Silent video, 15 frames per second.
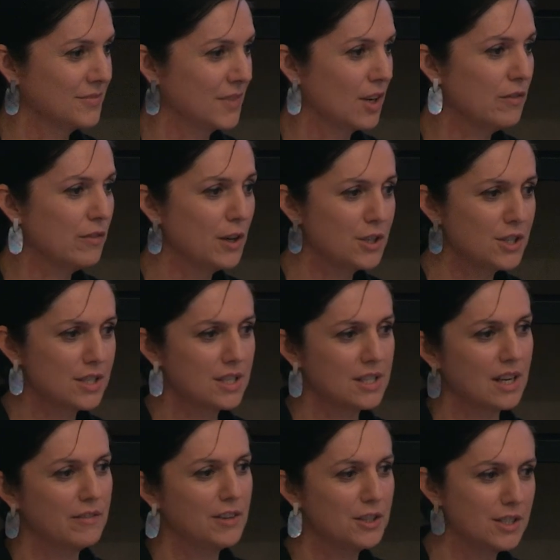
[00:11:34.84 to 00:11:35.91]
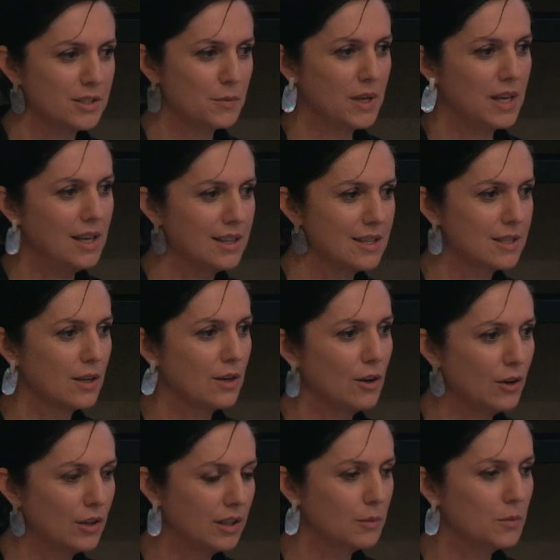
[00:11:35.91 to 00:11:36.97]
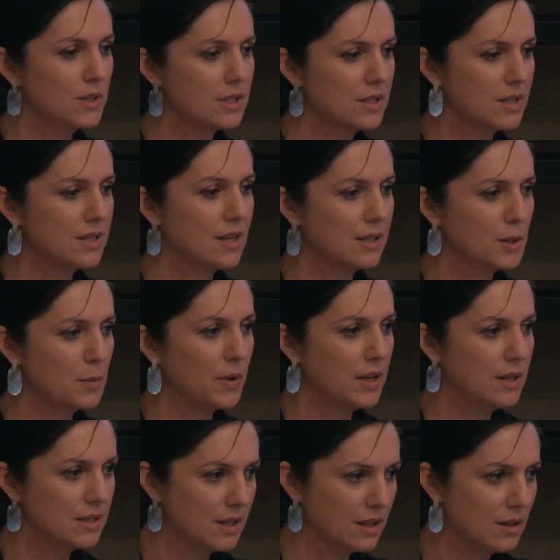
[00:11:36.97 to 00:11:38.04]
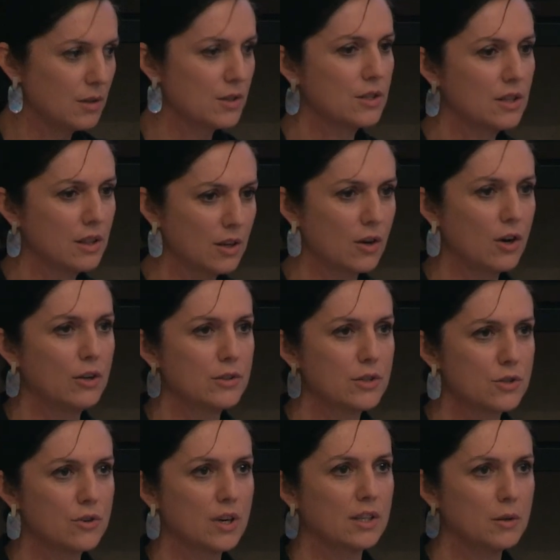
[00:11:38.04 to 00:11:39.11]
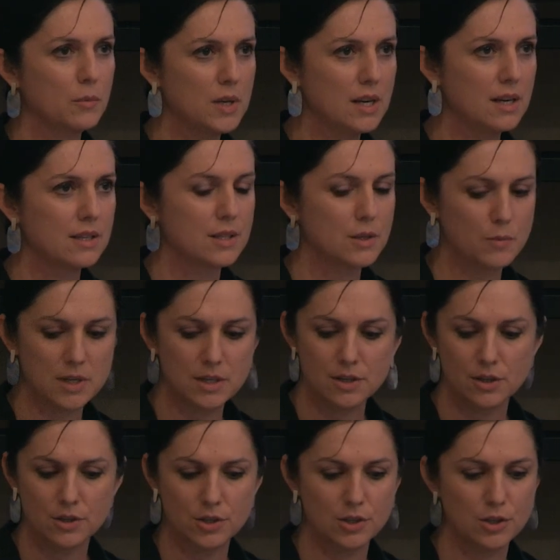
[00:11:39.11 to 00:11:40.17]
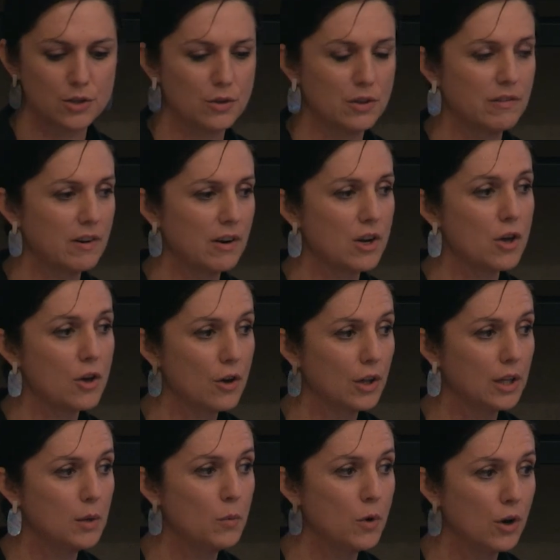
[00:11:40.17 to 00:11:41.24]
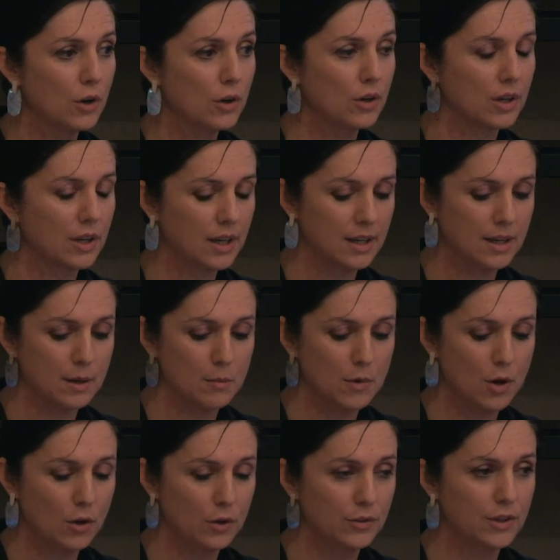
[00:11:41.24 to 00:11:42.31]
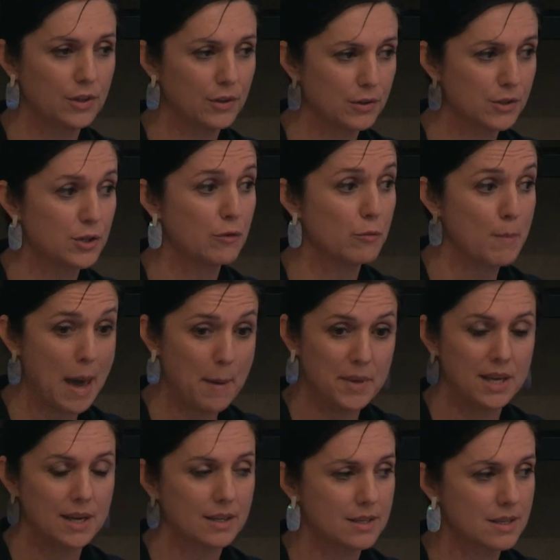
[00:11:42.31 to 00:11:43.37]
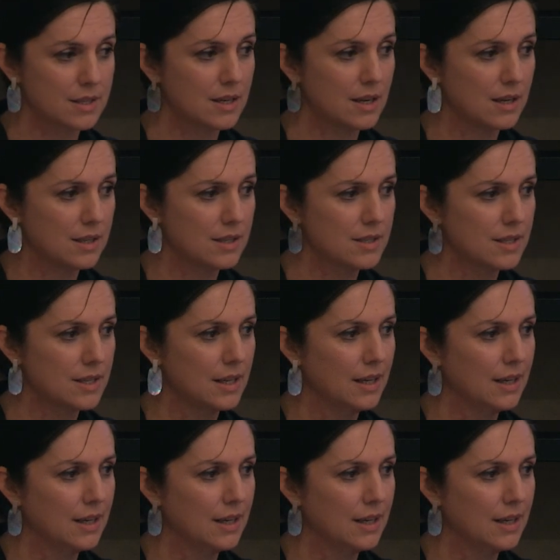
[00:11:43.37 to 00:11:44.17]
Convergence and divergence, we hear this a lot. It was the centrepiece and the construct that we asked the researchers to do the very early work on the sort of mapping exercise.